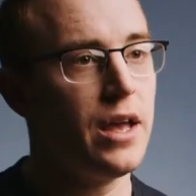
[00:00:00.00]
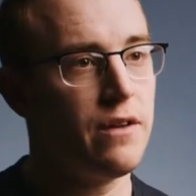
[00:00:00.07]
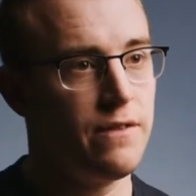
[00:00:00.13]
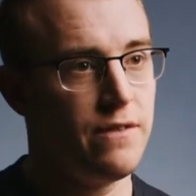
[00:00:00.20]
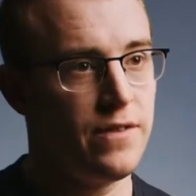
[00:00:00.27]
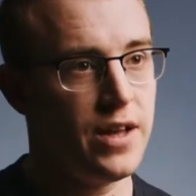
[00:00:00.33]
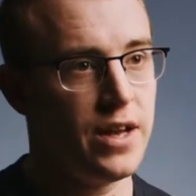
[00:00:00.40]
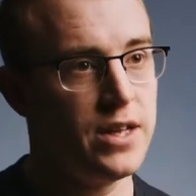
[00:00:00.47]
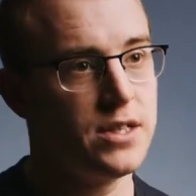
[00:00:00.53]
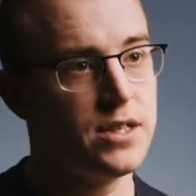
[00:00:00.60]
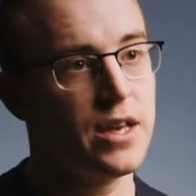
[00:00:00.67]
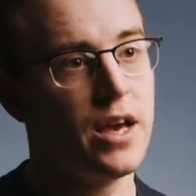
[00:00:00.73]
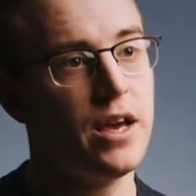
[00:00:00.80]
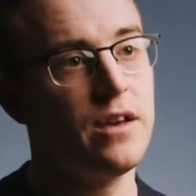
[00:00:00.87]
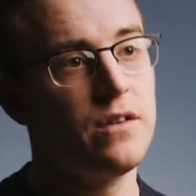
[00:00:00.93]
If that is
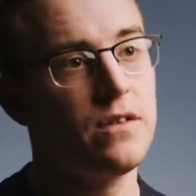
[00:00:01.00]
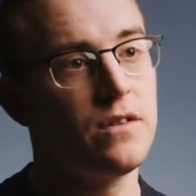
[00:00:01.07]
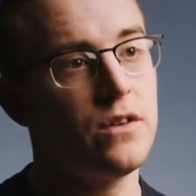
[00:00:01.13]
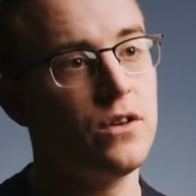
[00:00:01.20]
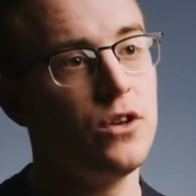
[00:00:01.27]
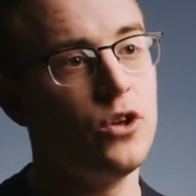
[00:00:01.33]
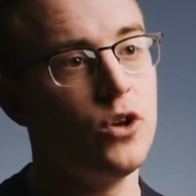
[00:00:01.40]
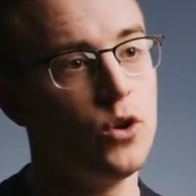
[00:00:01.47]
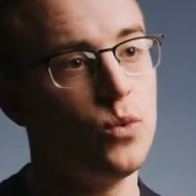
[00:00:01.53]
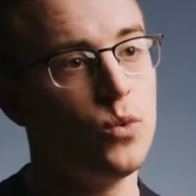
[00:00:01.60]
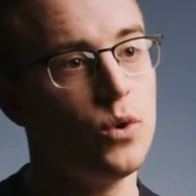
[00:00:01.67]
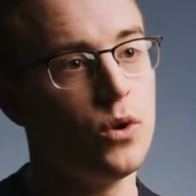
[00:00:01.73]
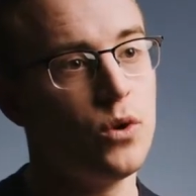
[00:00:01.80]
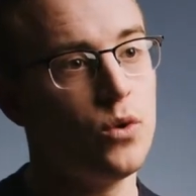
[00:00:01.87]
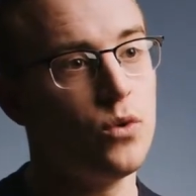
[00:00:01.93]
the case, you
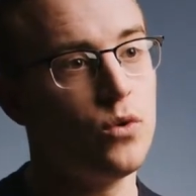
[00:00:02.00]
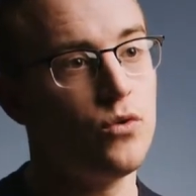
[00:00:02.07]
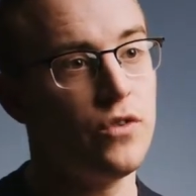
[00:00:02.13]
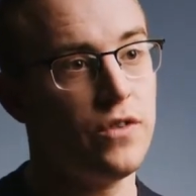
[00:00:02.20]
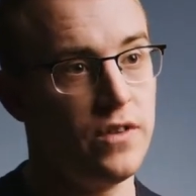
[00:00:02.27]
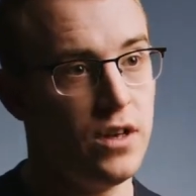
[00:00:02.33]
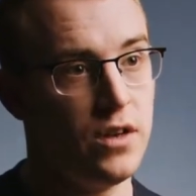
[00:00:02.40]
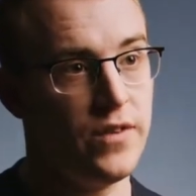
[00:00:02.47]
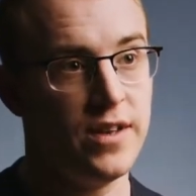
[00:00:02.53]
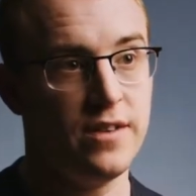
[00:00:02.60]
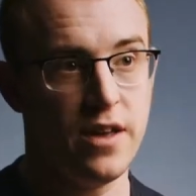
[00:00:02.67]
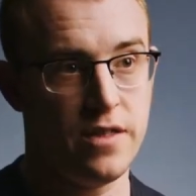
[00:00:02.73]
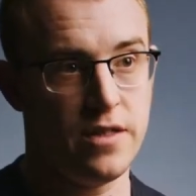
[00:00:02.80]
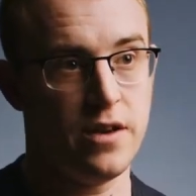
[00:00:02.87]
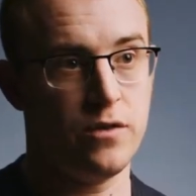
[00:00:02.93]
will receive a
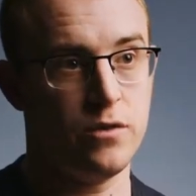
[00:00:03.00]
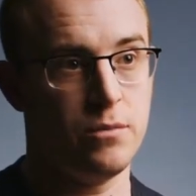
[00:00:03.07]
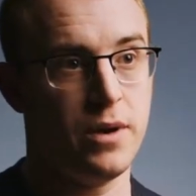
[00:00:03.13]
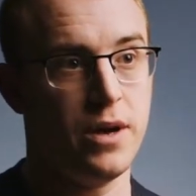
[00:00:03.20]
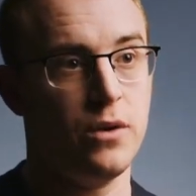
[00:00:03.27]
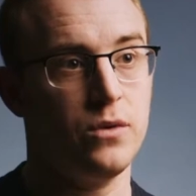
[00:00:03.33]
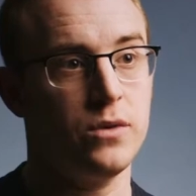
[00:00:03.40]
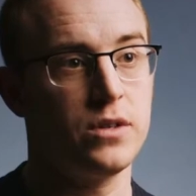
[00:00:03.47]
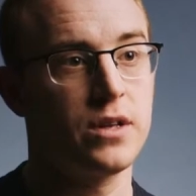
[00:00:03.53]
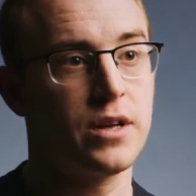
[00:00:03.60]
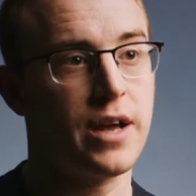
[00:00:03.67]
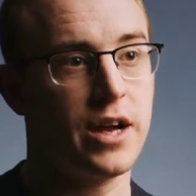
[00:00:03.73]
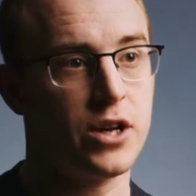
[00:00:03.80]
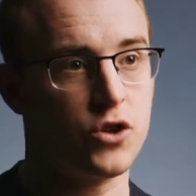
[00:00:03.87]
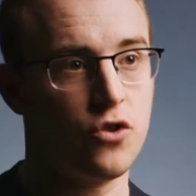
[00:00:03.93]
£10,000
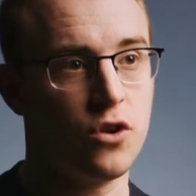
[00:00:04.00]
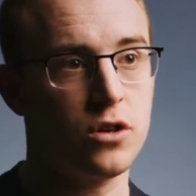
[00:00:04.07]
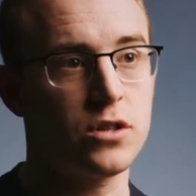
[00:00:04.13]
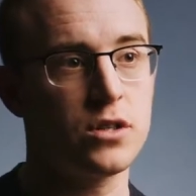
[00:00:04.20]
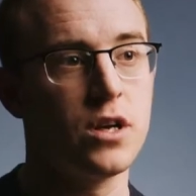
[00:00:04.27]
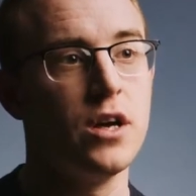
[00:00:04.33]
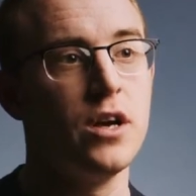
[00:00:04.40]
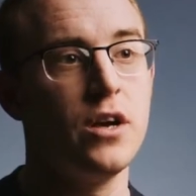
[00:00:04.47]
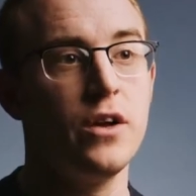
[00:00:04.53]
cash grant.